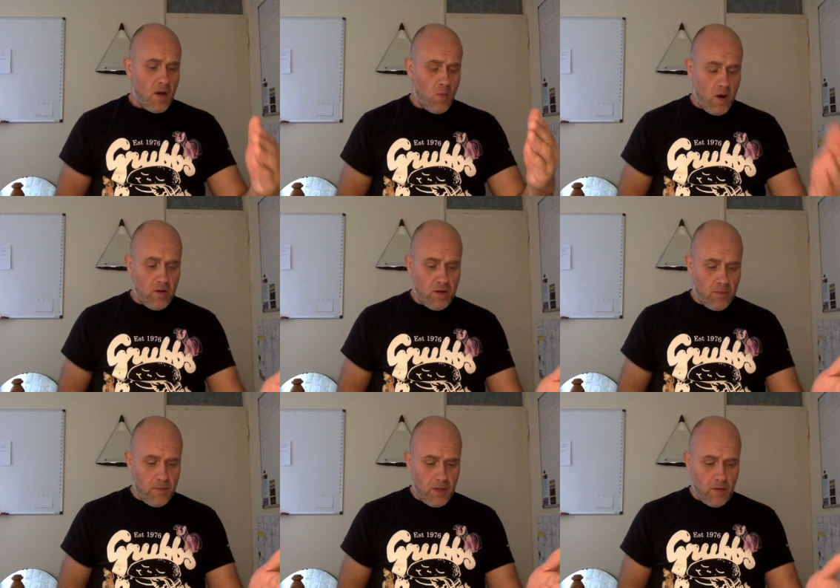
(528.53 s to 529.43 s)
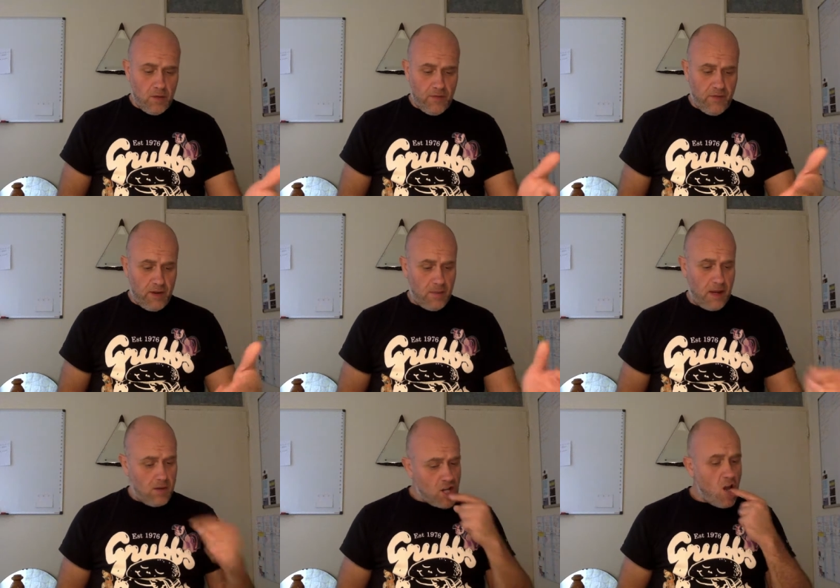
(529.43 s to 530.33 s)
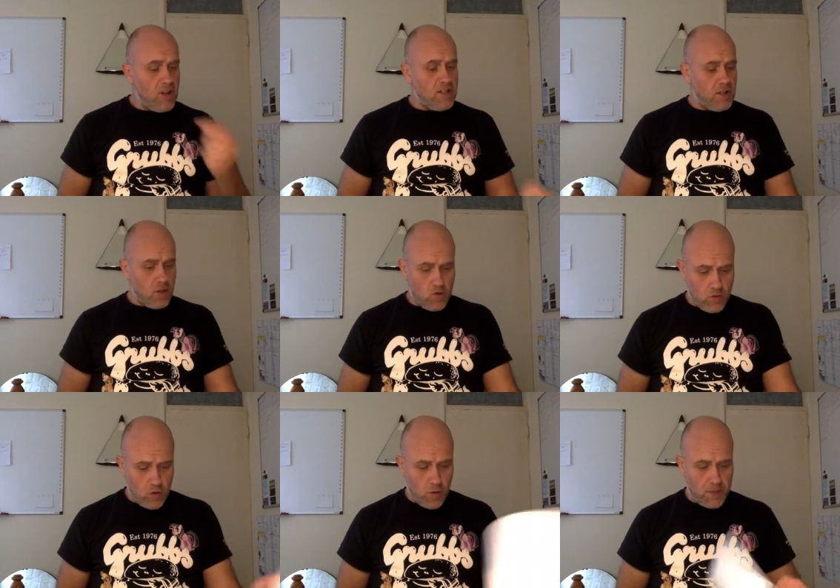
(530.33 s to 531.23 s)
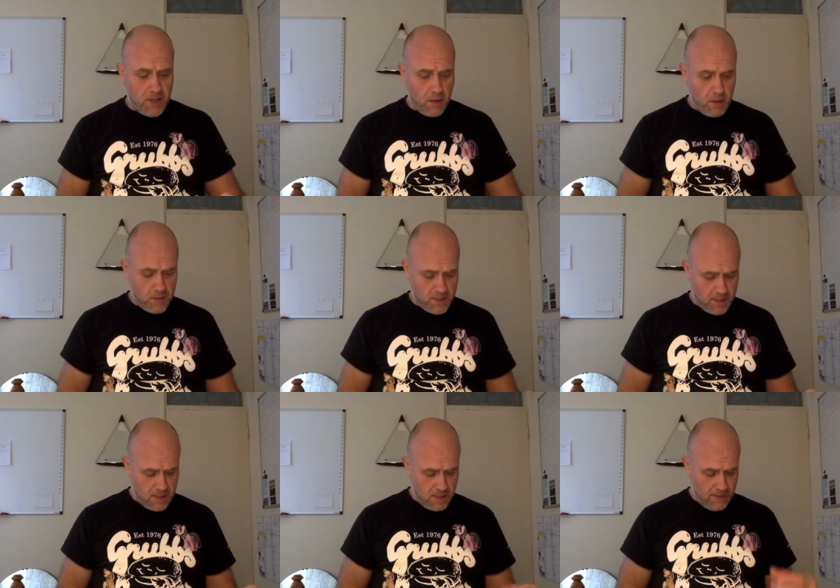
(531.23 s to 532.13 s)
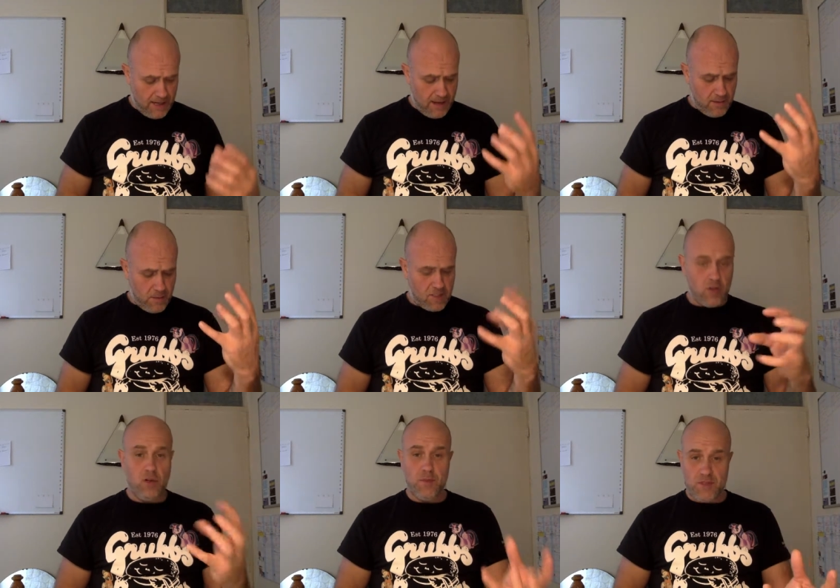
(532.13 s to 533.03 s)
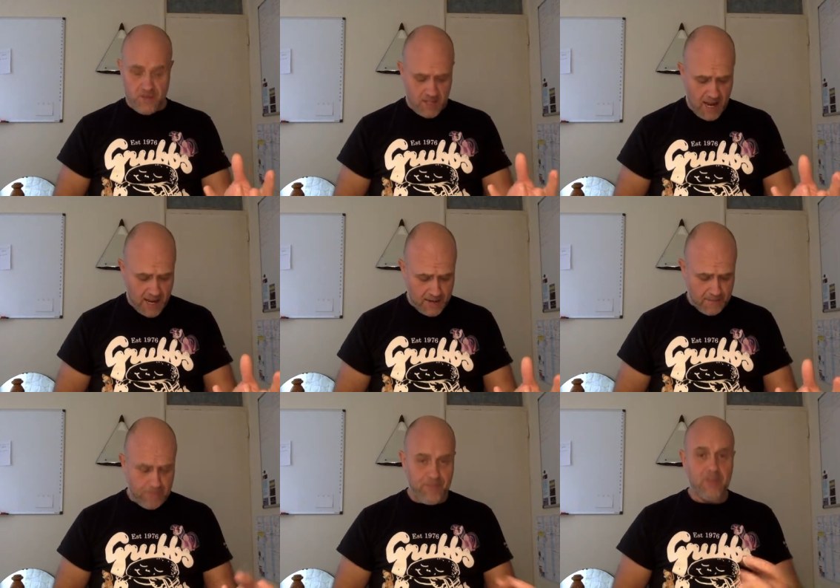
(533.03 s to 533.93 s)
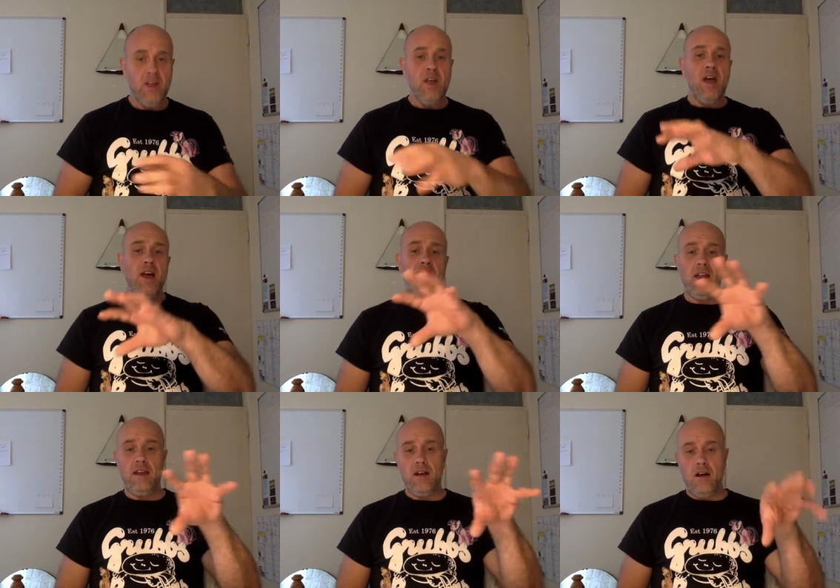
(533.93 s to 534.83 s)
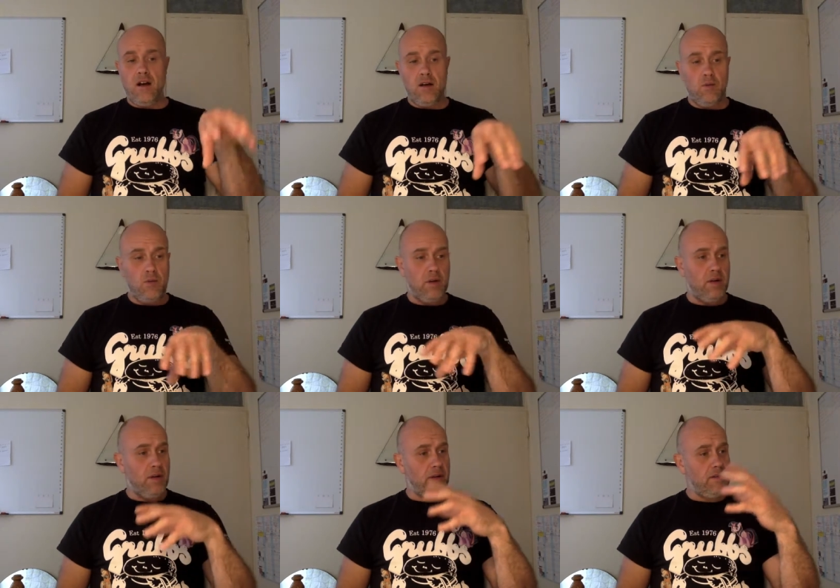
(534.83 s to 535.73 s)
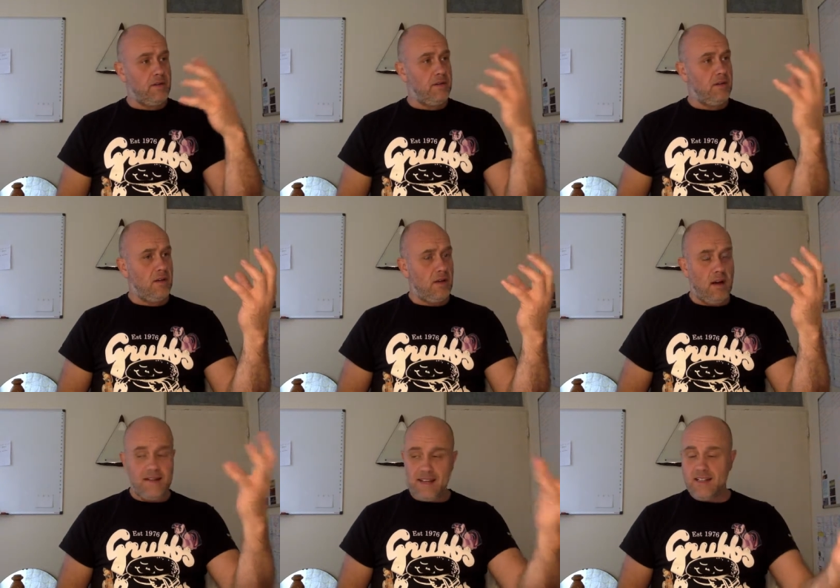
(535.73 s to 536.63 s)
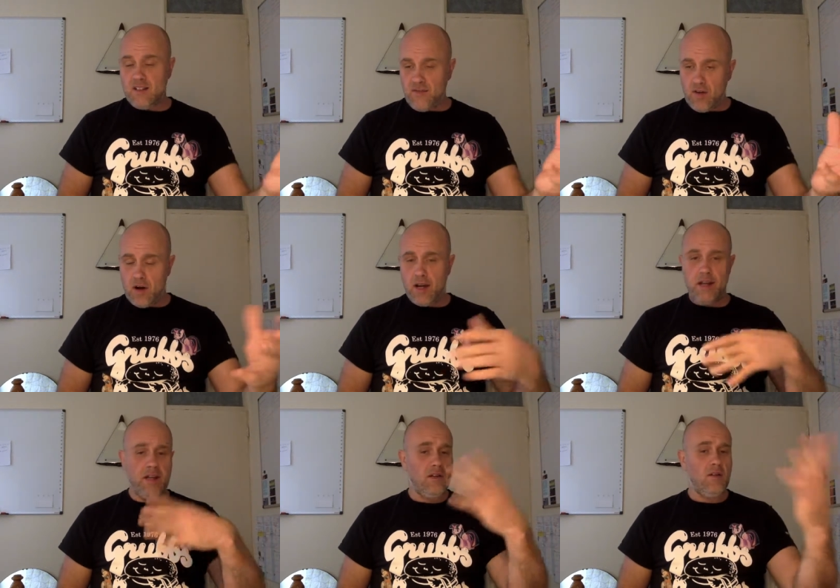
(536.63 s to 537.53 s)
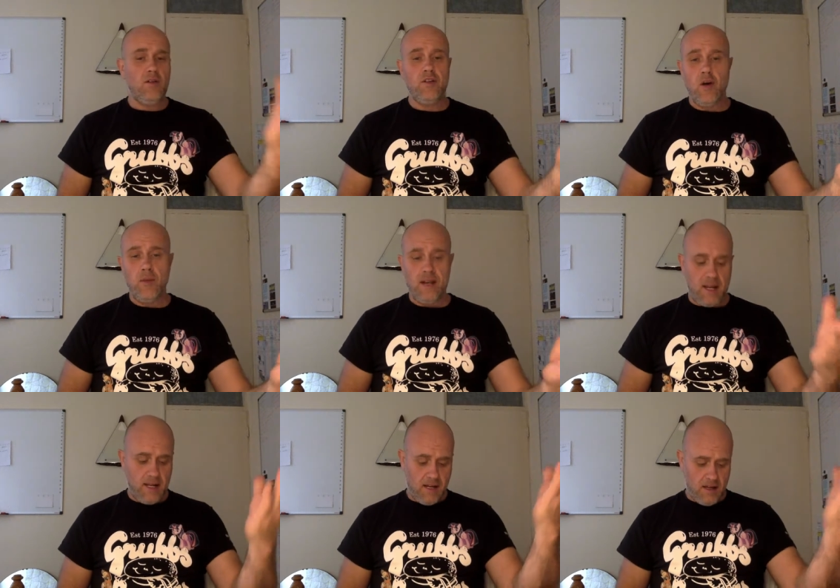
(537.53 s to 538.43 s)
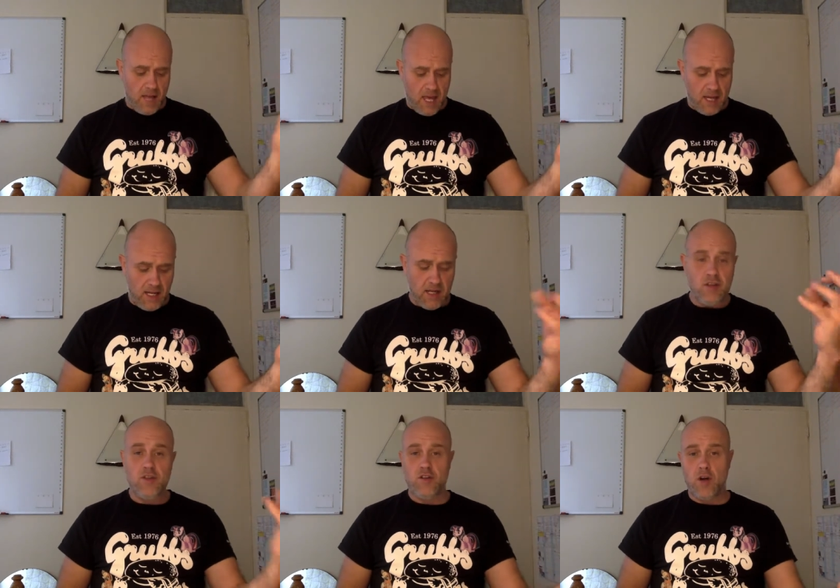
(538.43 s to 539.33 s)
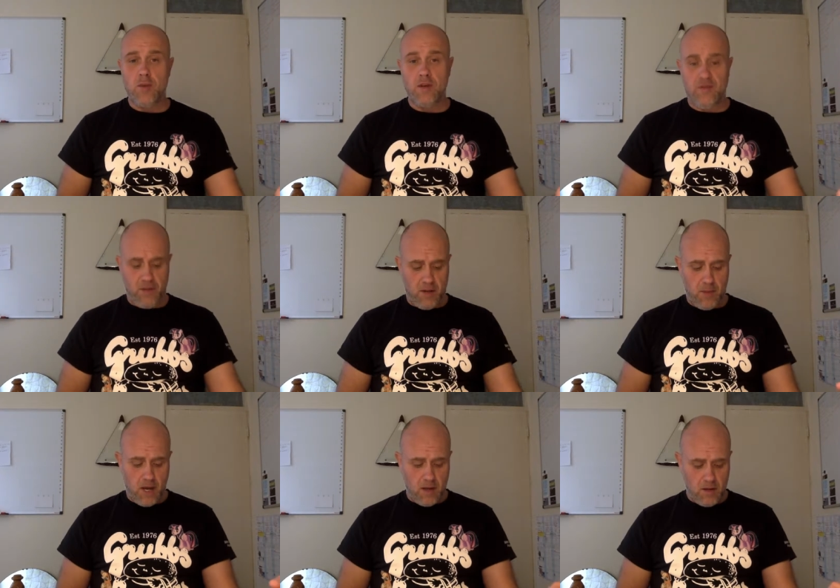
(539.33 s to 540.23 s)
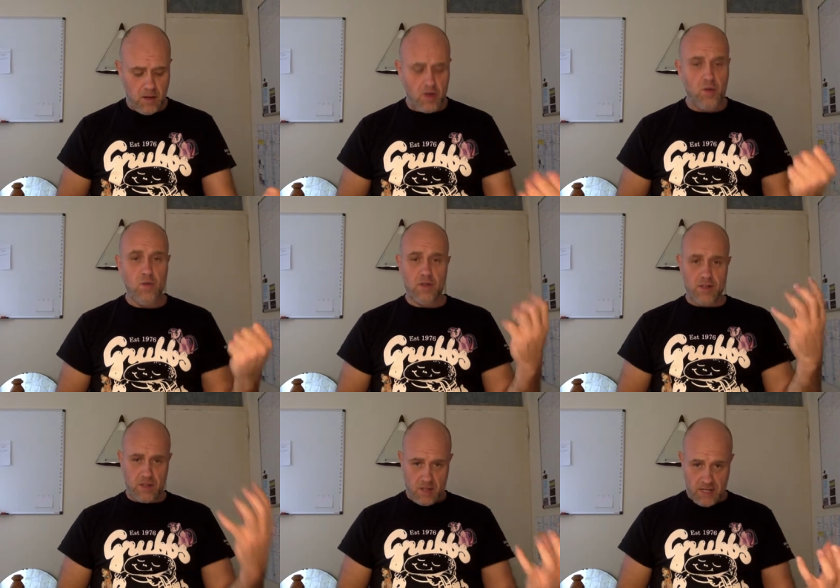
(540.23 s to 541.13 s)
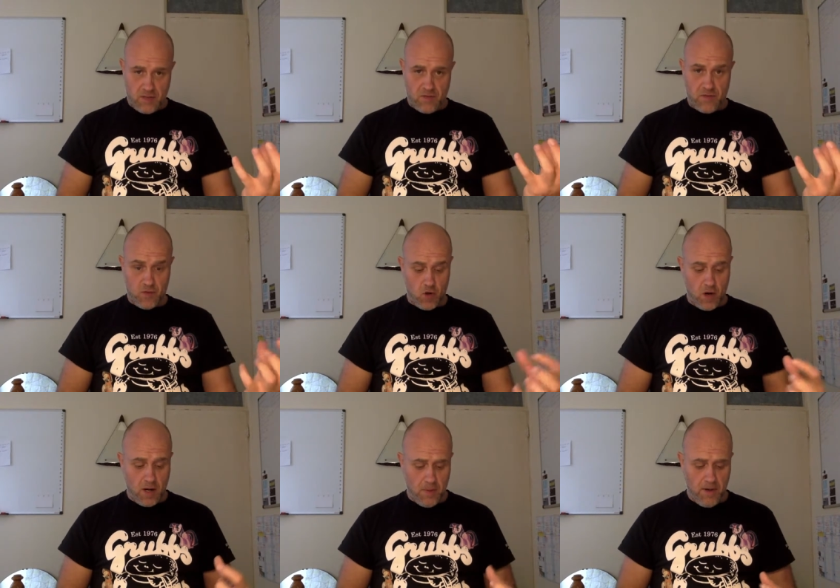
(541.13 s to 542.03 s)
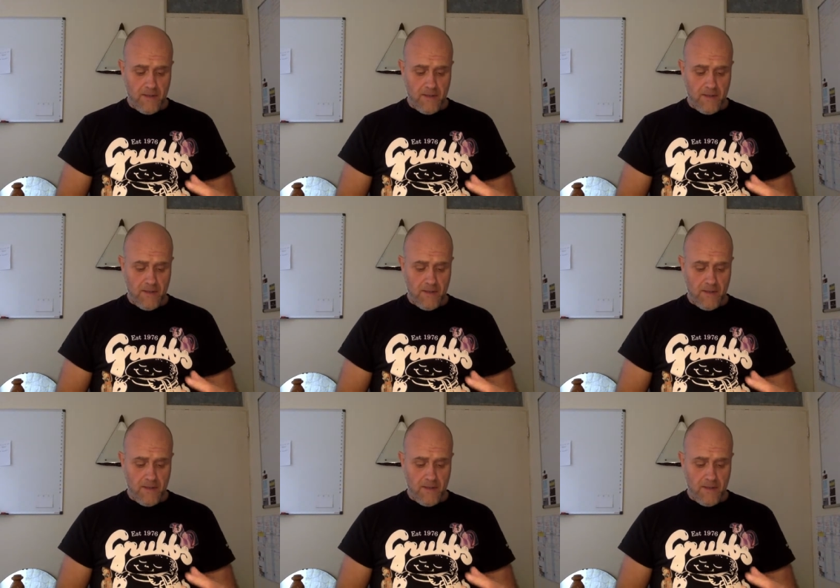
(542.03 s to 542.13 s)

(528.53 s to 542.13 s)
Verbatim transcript: welcome young females into the group. So I was going to get them into groups of 10, and then I would identify or nominate a dominant female who was the leader of the tribe,